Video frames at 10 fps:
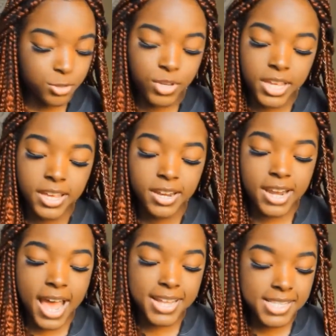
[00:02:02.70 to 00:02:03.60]
it
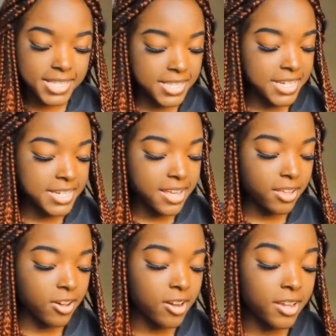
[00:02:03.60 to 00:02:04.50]
has this
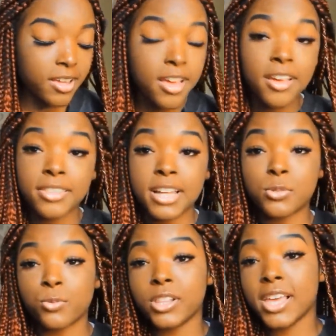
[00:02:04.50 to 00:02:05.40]
detailing on it that's
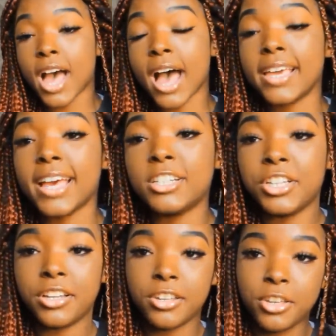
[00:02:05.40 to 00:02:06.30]
really
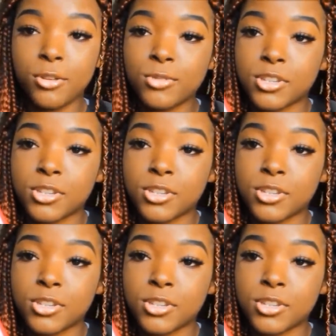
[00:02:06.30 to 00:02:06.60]
eye-catching and cute.